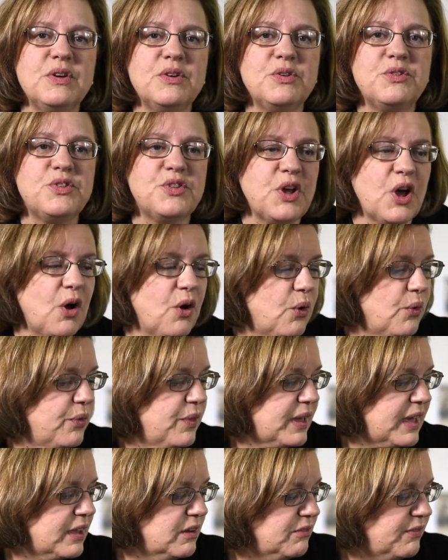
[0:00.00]
So
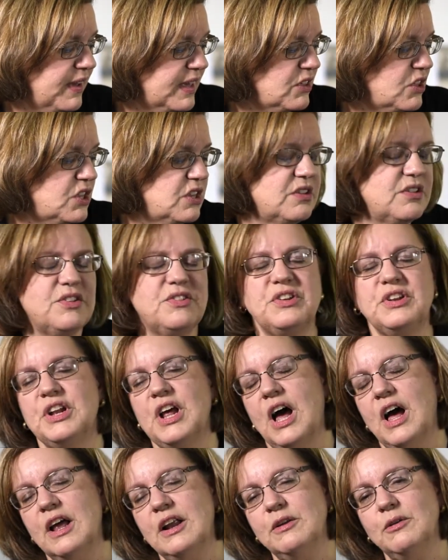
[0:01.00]
the conventions do
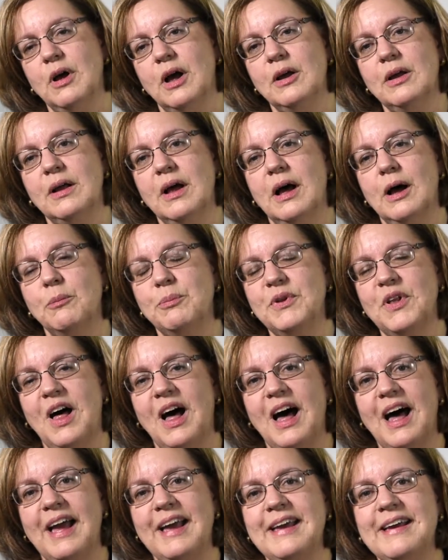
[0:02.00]
not
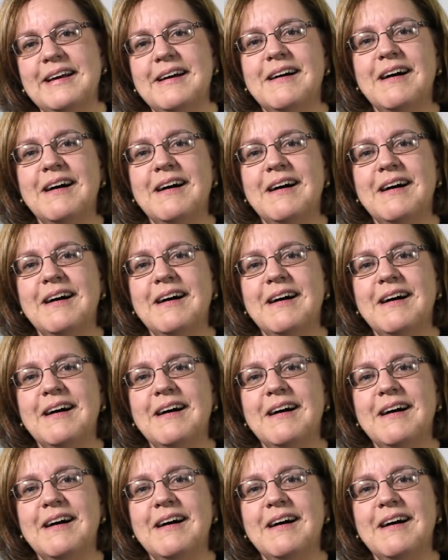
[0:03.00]
apply.